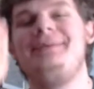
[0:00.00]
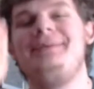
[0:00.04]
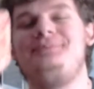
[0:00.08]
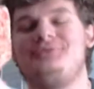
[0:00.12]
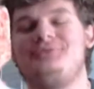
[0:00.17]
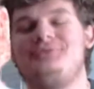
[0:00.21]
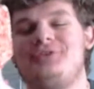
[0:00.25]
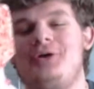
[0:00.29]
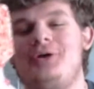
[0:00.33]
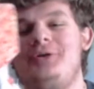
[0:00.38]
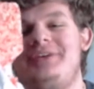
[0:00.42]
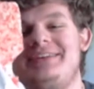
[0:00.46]

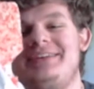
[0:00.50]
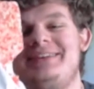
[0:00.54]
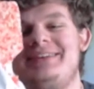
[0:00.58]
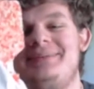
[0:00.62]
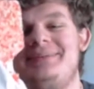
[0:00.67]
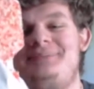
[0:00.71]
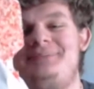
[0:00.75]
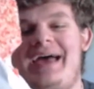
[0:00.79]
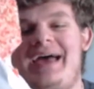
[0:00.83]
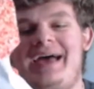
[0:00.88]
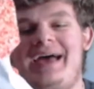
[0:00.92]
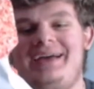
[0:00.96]
broke in the
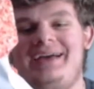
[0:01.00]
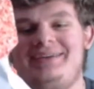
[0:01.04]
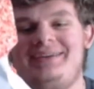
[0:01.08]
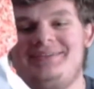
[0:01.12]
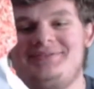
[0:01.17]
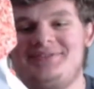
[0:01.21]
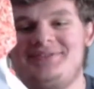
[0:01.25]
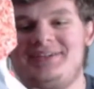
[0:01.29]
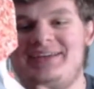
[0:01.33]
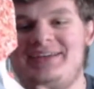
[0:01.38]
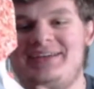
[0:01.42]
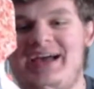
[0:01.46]

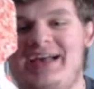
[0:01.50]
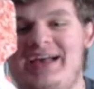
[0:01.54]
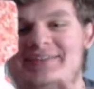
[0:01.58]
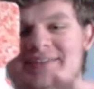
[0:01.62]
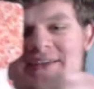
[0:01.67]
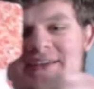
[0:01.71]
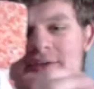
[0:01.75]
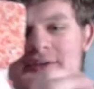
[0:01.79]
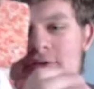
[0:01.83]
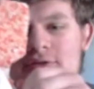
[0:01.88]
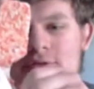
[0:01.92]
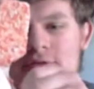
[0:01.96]
packaging, guys.
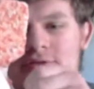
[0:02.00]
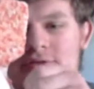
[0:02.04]
Ew.